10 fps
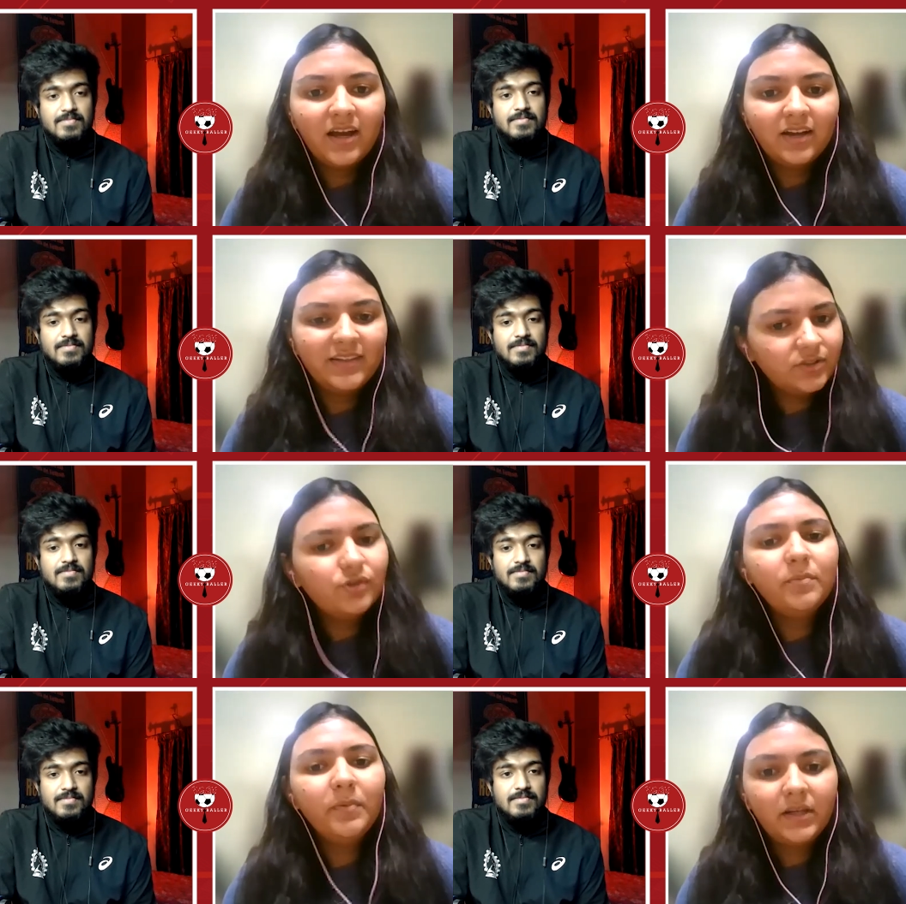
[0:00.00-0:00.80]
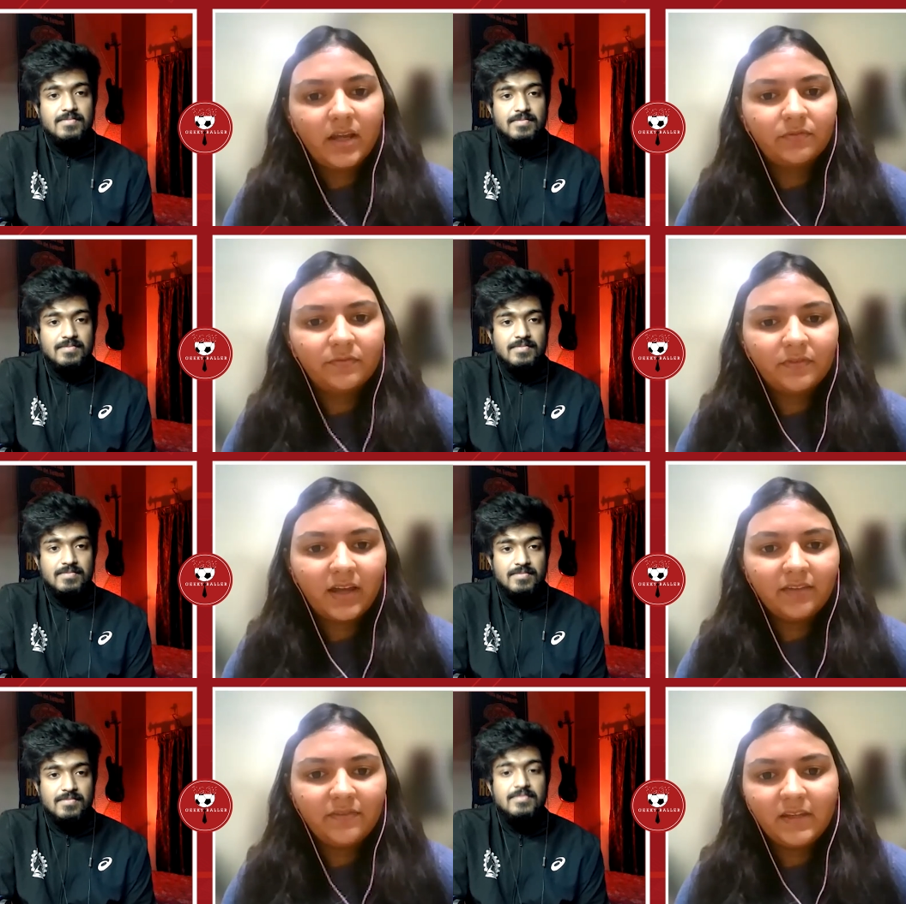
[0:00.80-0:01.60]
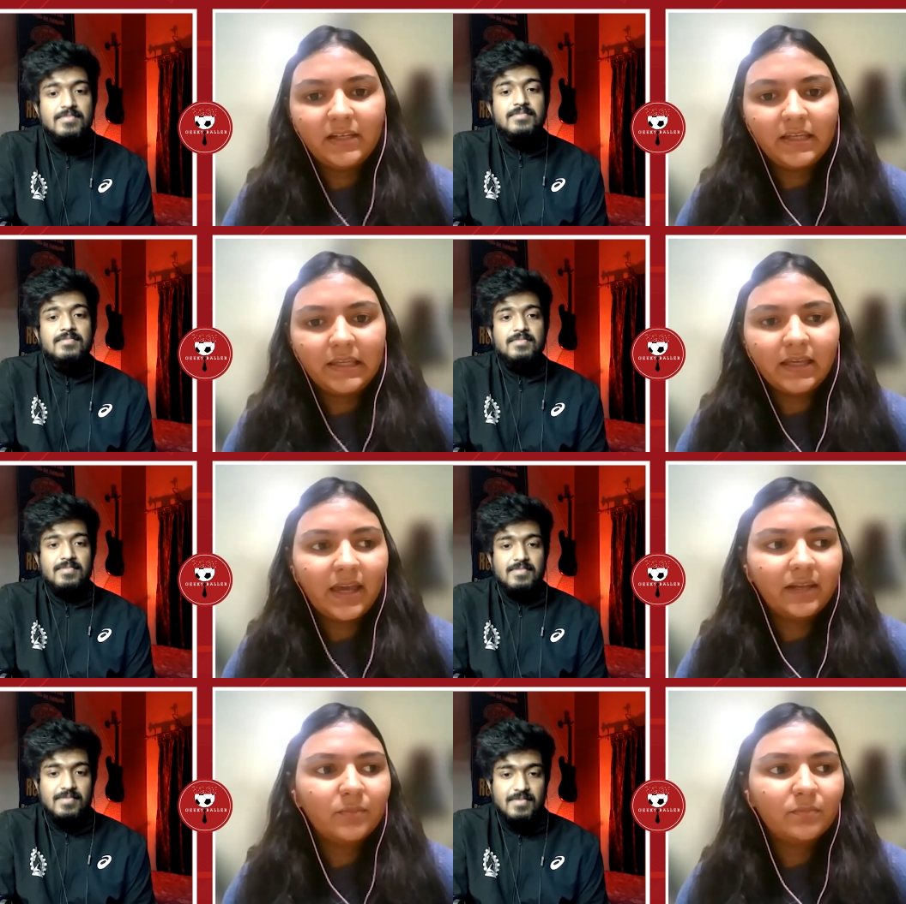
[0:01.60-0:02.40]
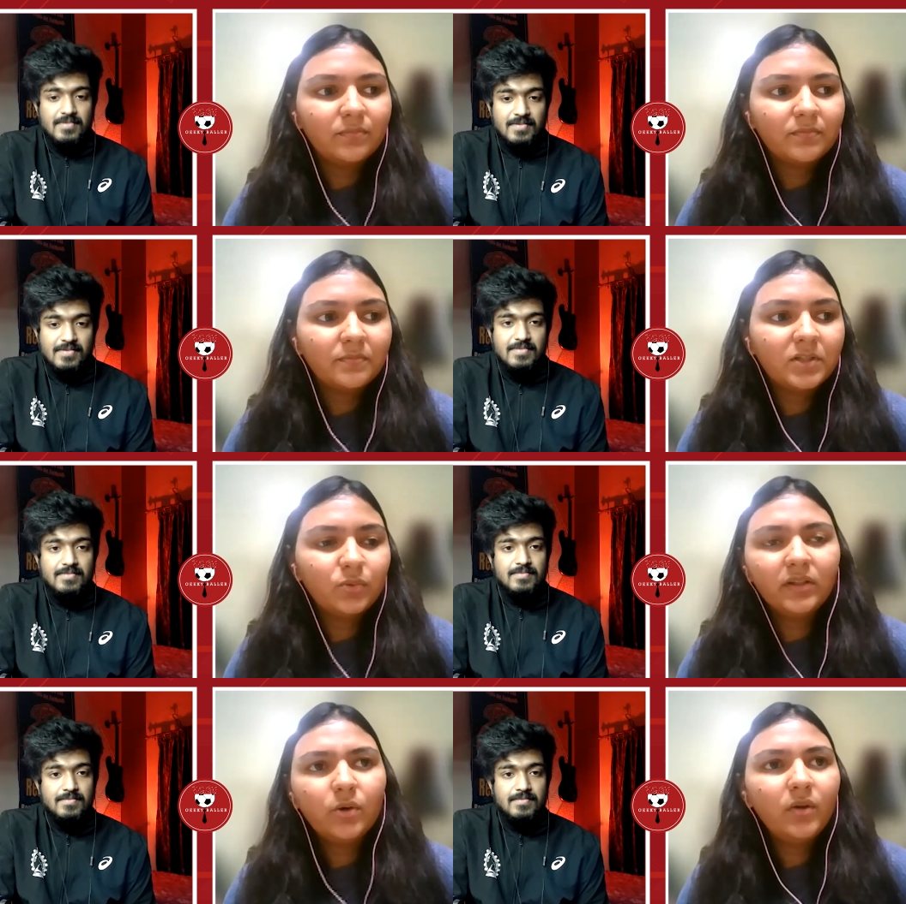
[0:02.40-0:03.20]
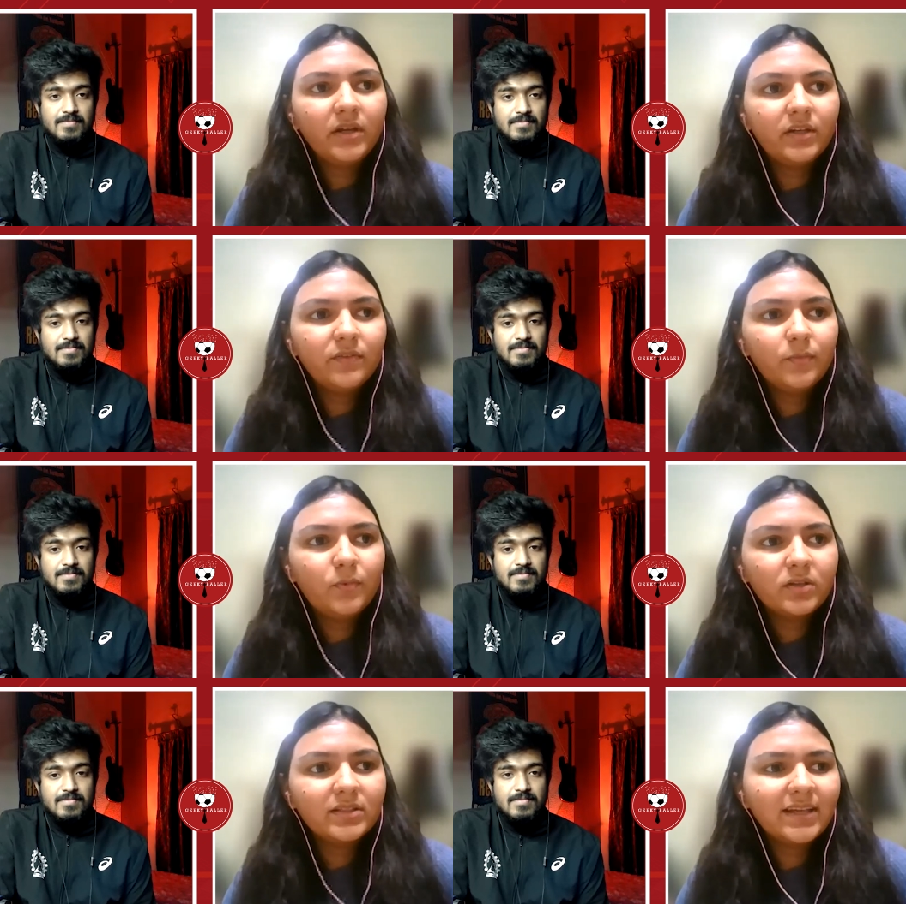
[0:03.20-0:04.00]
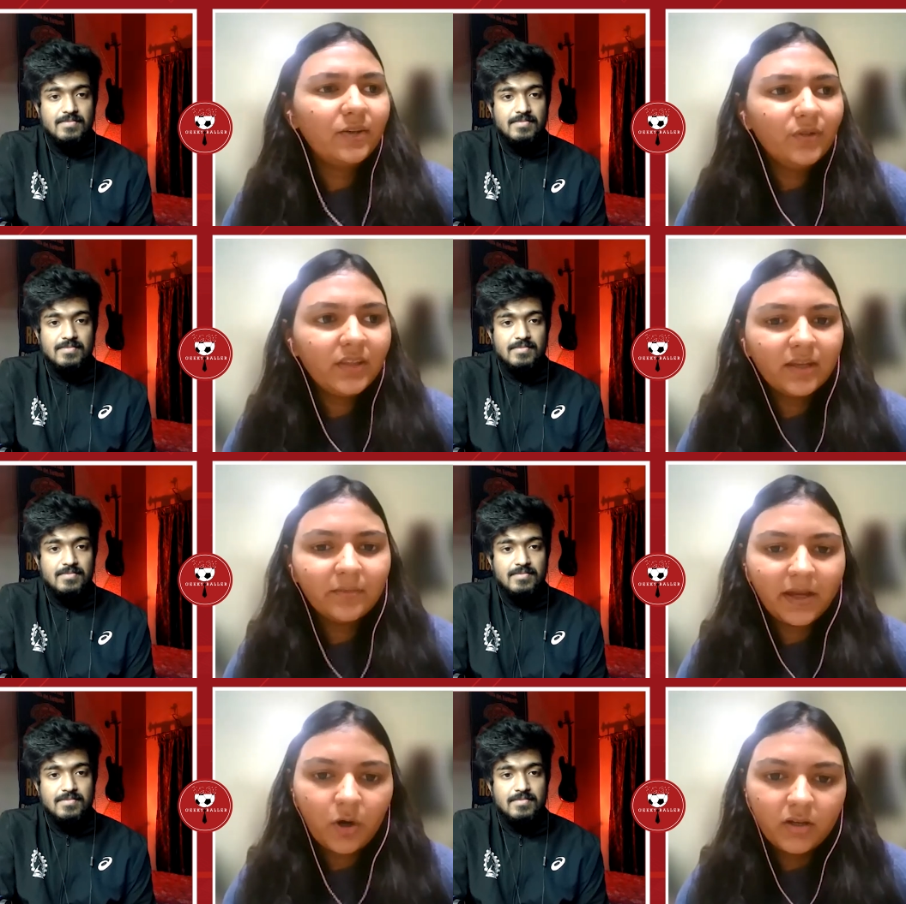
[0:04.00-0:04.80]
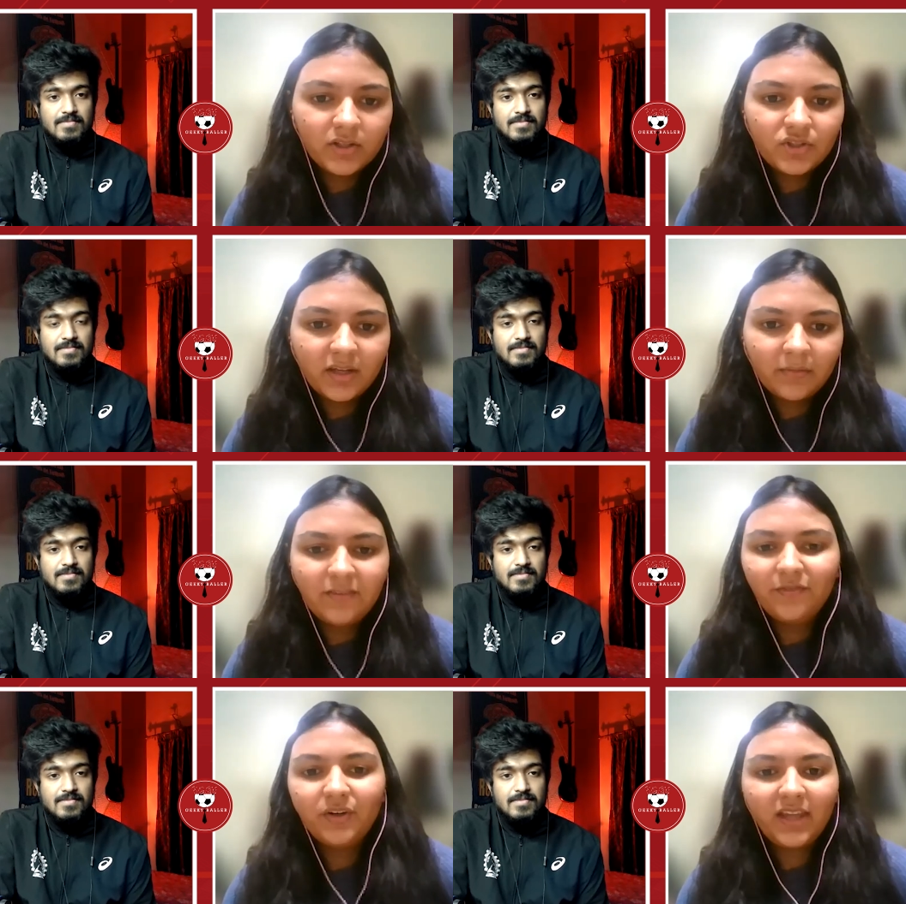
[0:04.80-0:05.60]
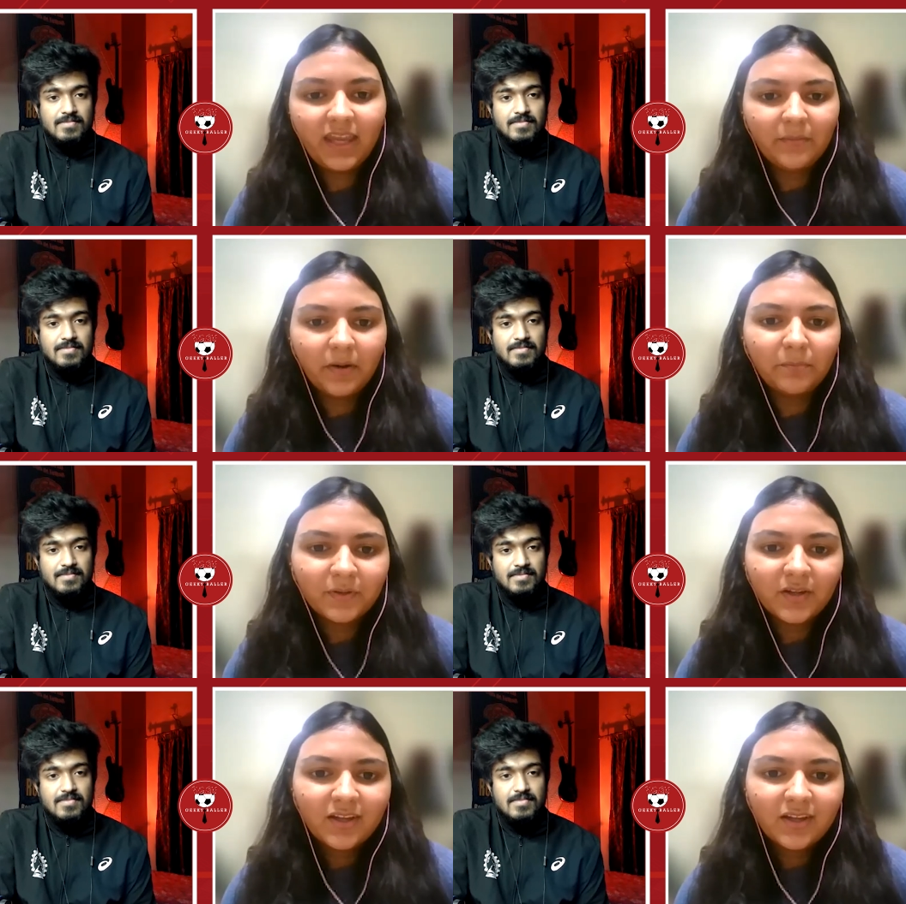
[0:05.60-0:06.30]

Speaker 1: uh, that should be enough i feel like and during the whole interview process i don't think my college name ever came up